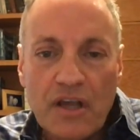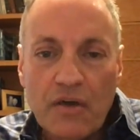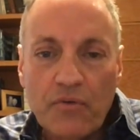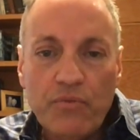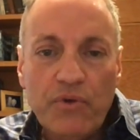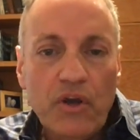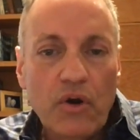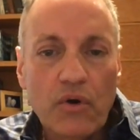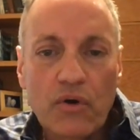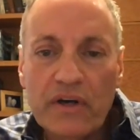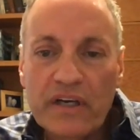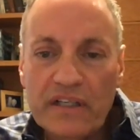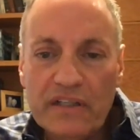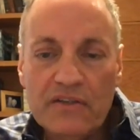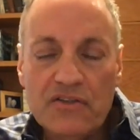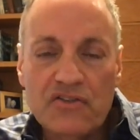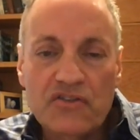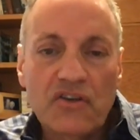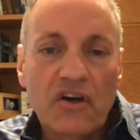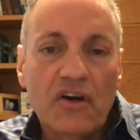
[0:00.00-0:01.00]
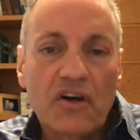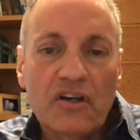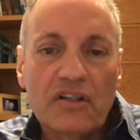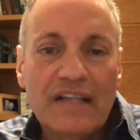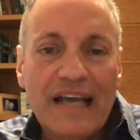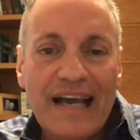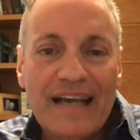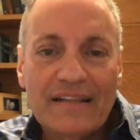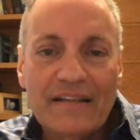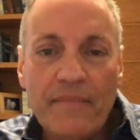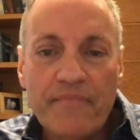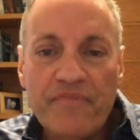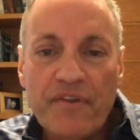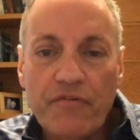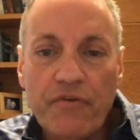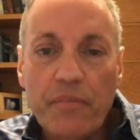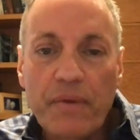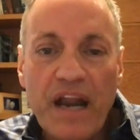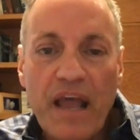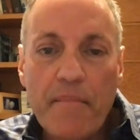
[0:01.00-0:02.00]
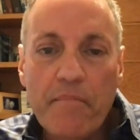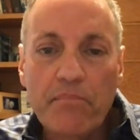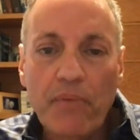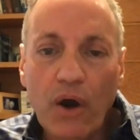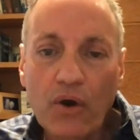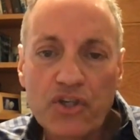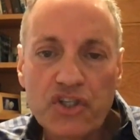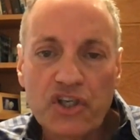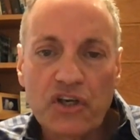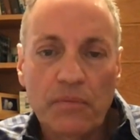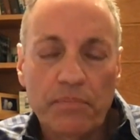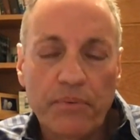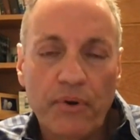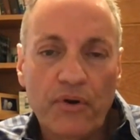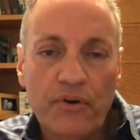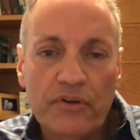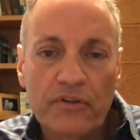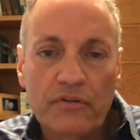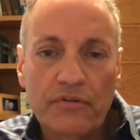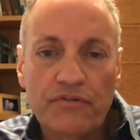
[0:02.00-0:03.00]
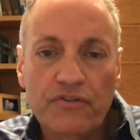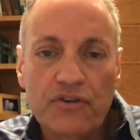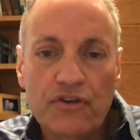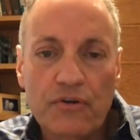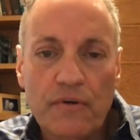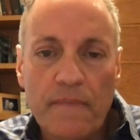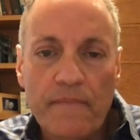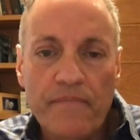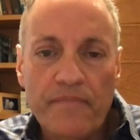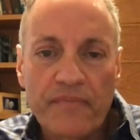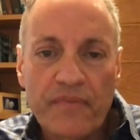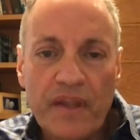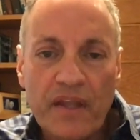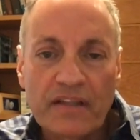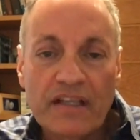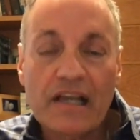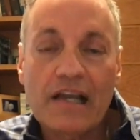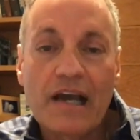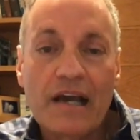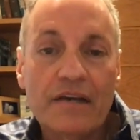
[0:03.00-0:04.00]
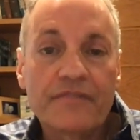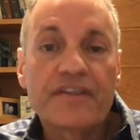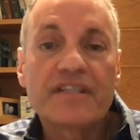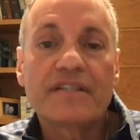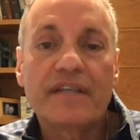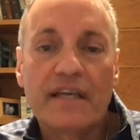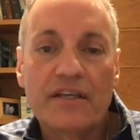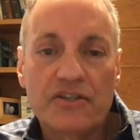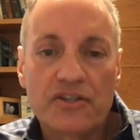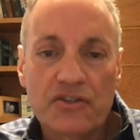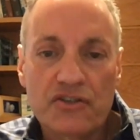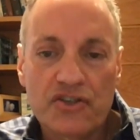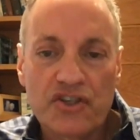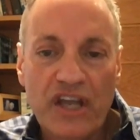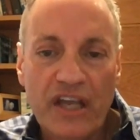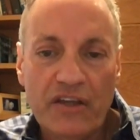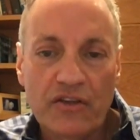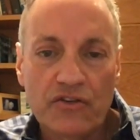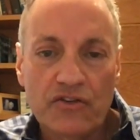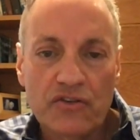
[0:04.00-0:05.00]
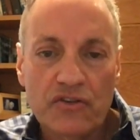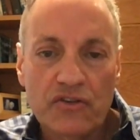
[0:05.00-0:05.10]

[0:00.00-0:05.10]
we already saw that from an emotional point of view, the conversation changed.